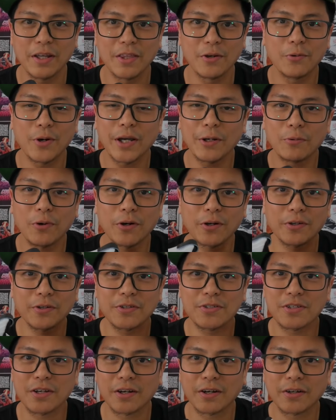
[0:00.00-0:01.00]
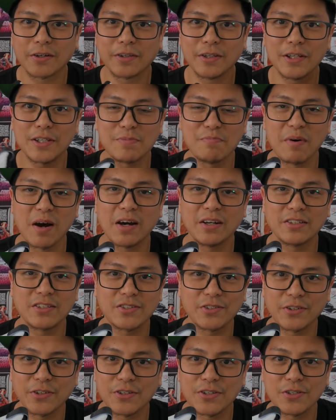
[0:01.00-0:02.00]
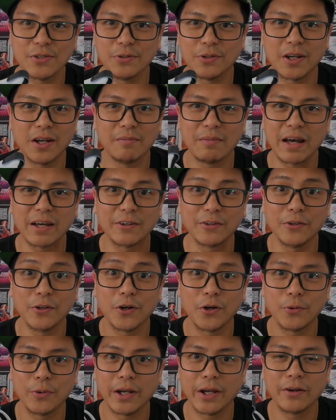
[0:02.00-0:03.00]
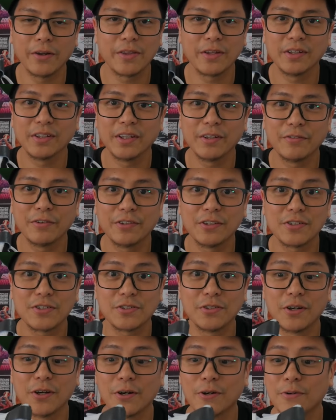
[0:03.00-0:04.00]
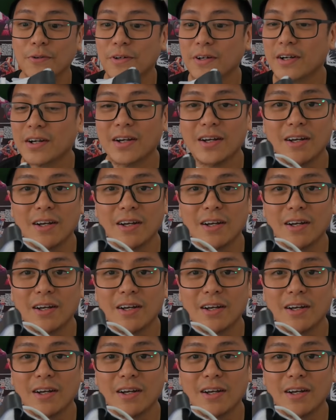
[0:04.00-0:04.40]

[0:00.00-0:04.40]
The White Walkers are these monsters who come out of nowhere and they live in the snow.